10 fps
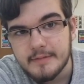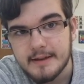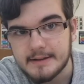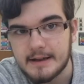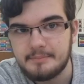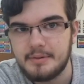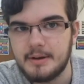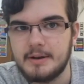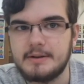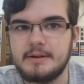Is that
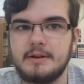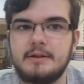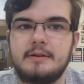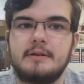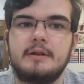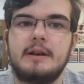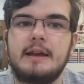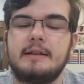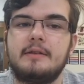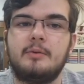person
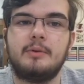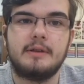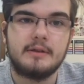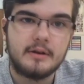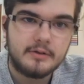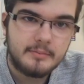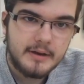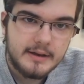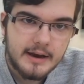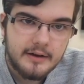in the window the
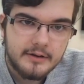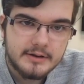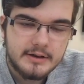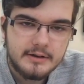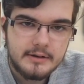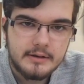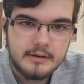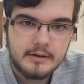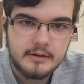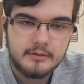main character?
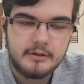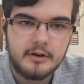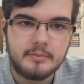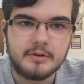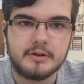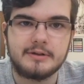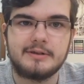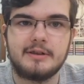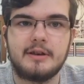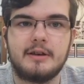You don't know
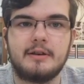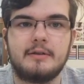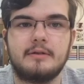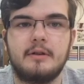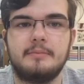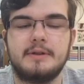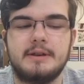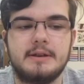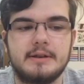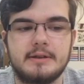because the
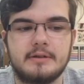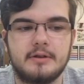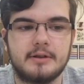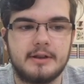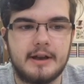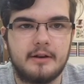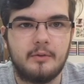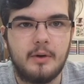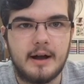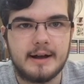composition is totally out
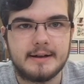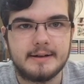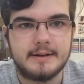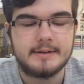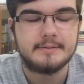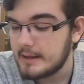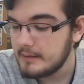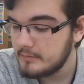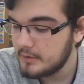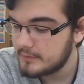of whack.
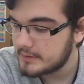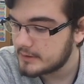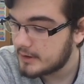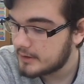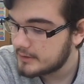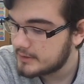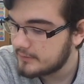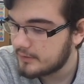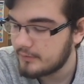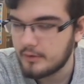That moves us on
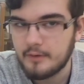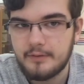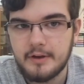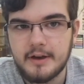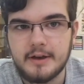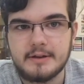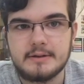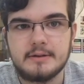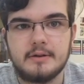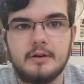to the rule of
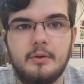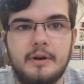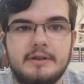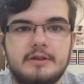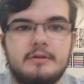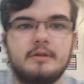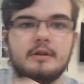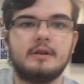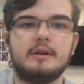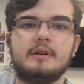thirds, a
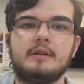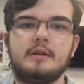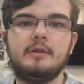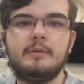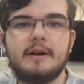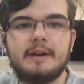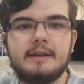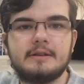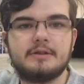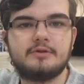way
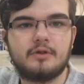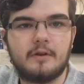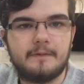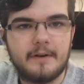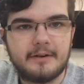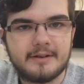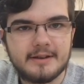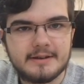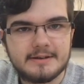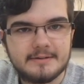to draw
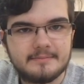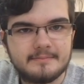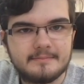focus.